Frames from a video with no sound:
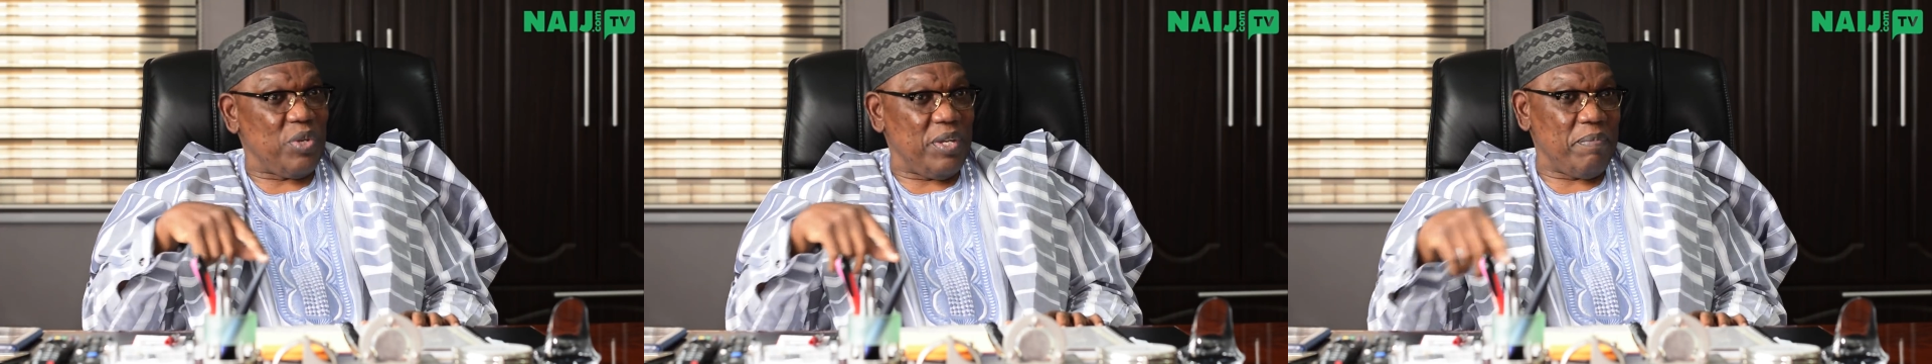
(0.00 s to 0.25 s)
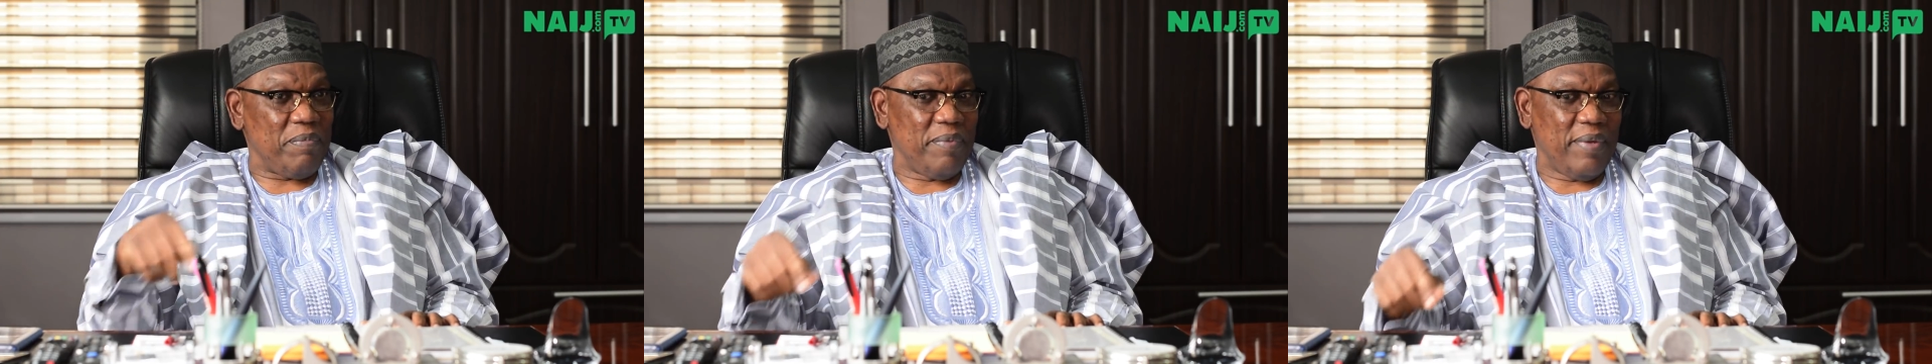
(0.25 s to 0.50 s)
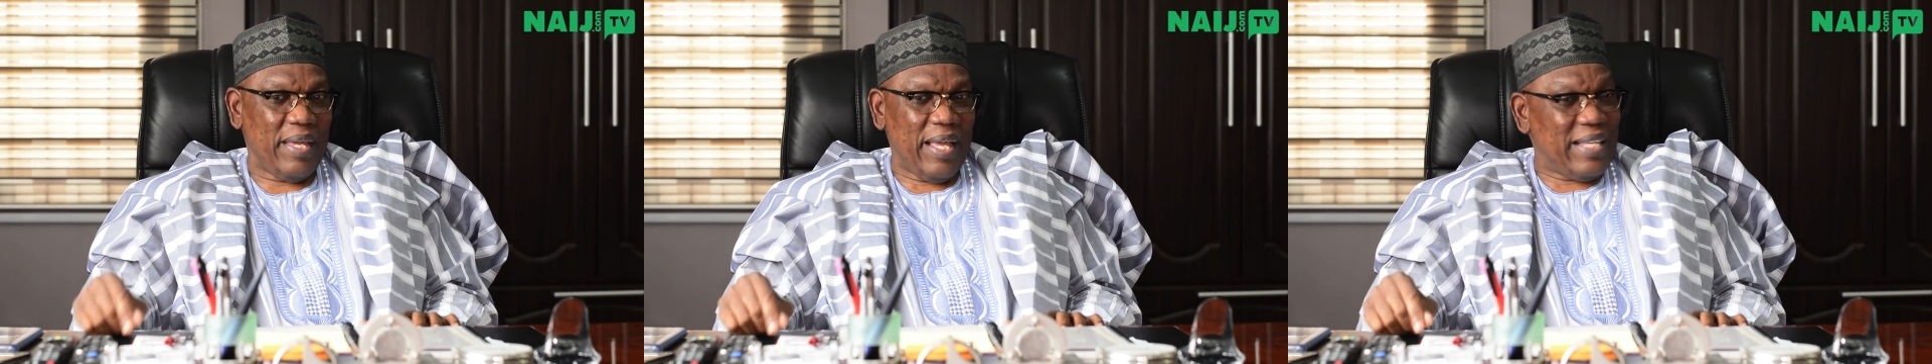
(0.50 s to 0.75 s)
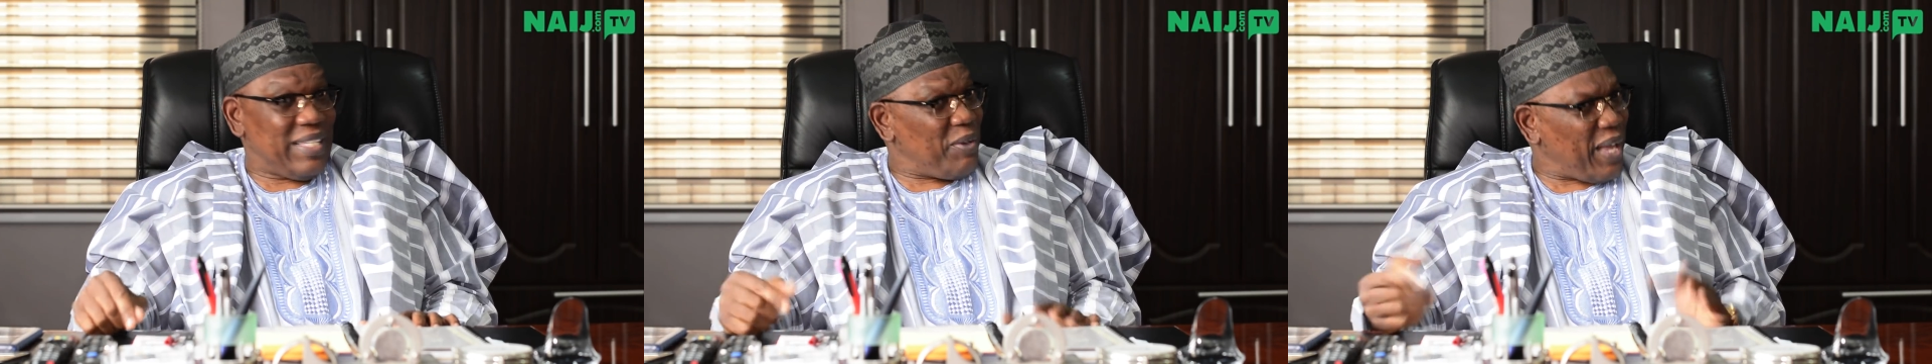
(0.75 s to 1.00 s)
him.
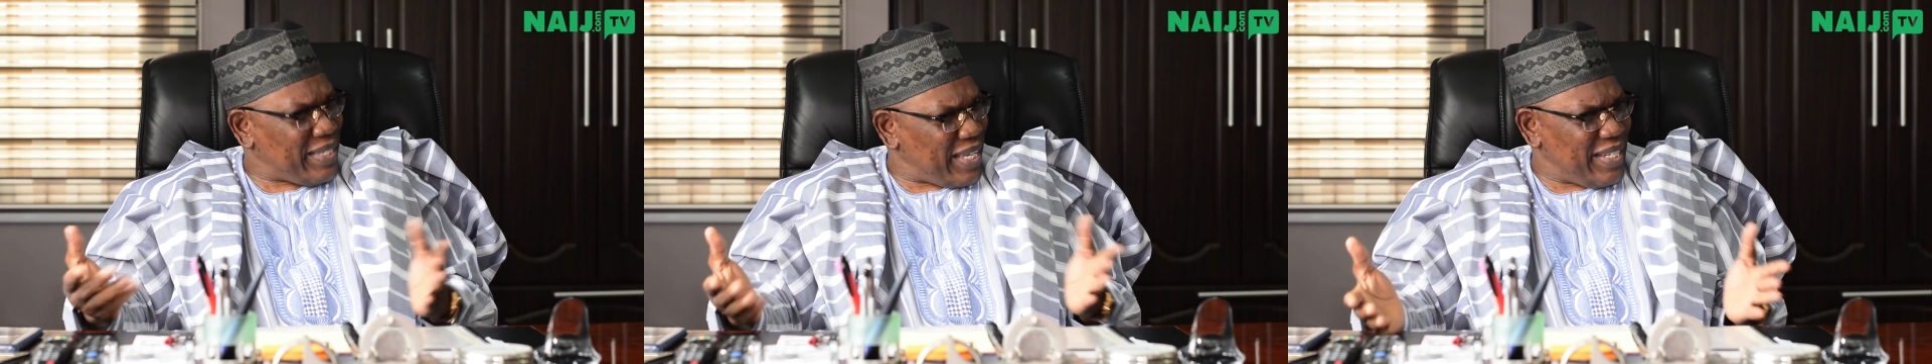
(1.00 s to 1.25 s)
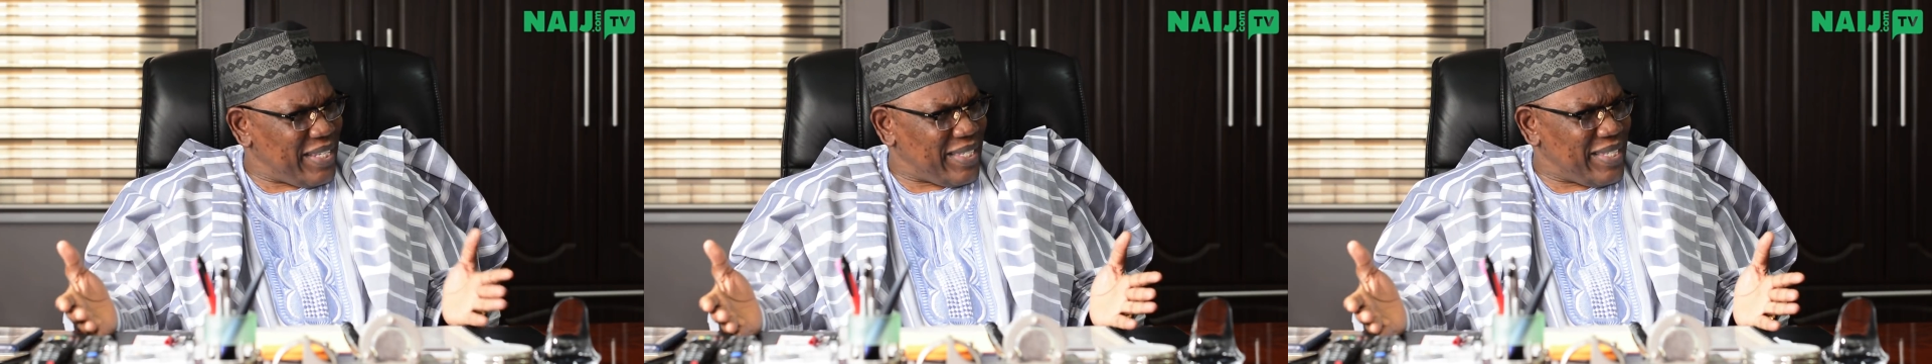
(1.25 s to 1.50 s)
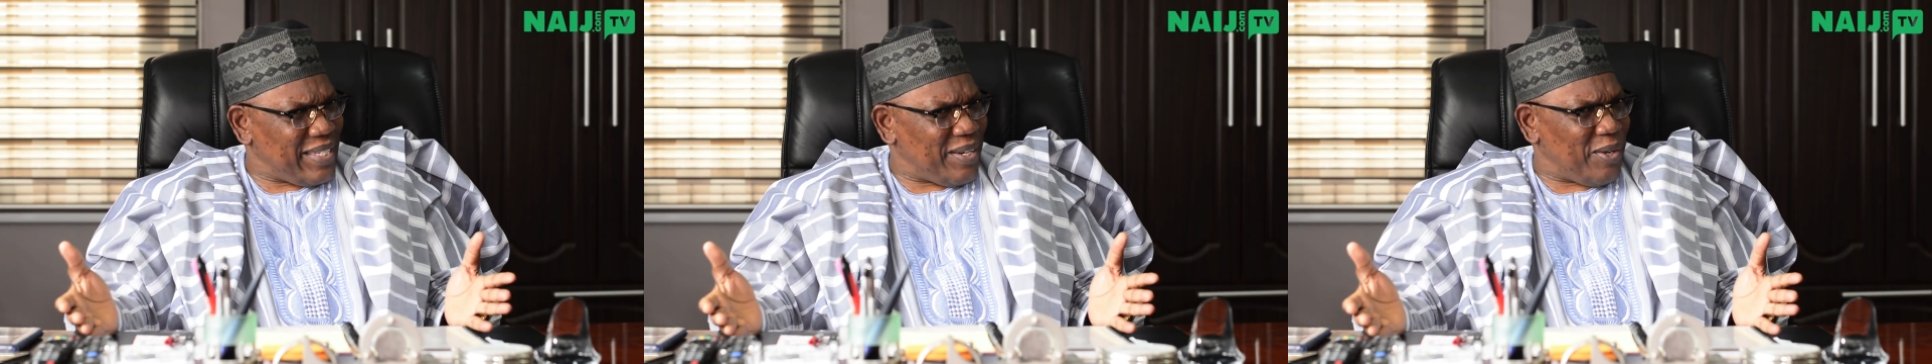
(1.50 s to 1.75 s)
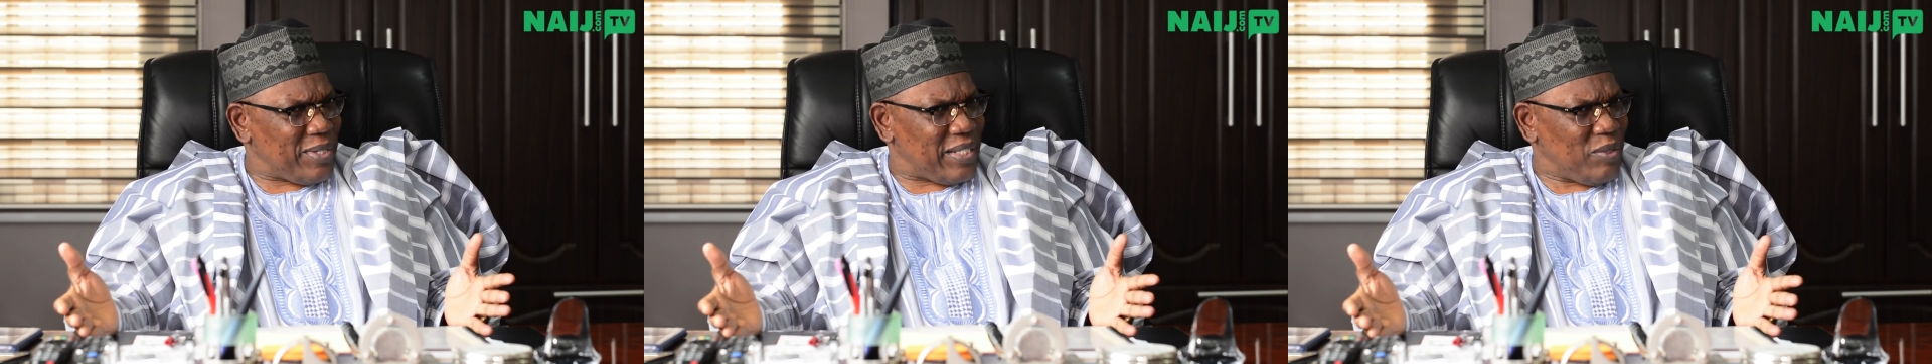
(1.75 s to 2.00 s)
So you are saying this
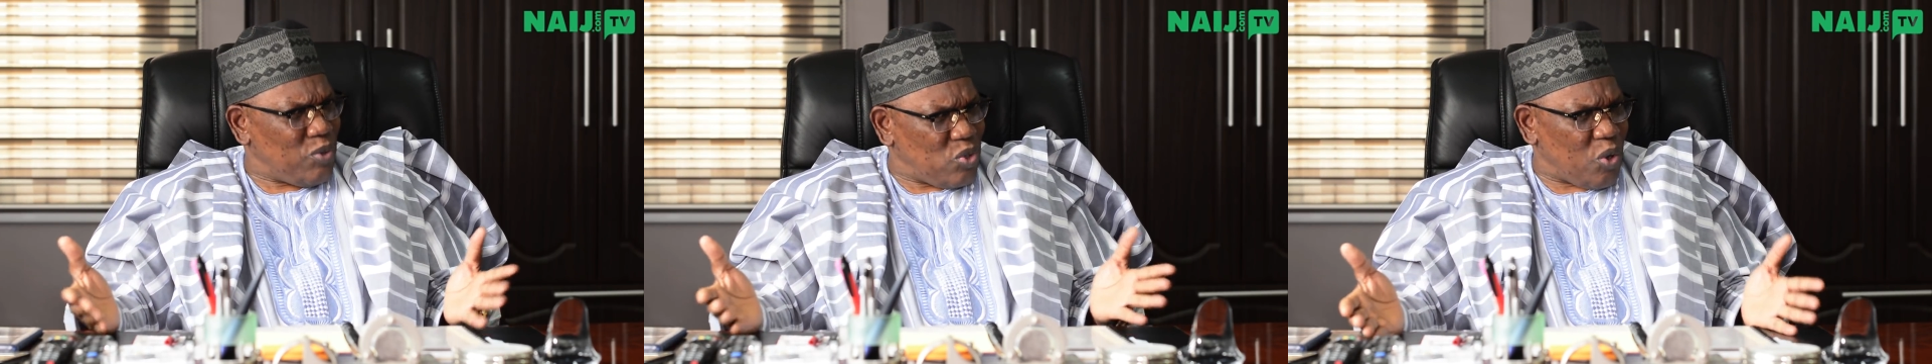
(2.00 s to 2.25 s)
seriously? Who